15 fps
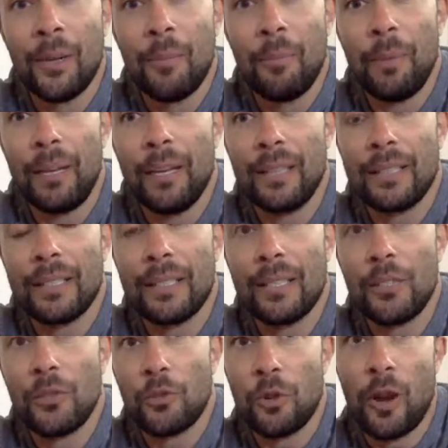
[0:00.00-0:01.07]
But to
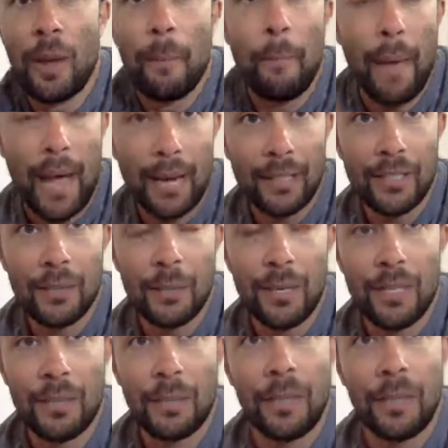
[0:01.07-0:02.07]
draw back to us,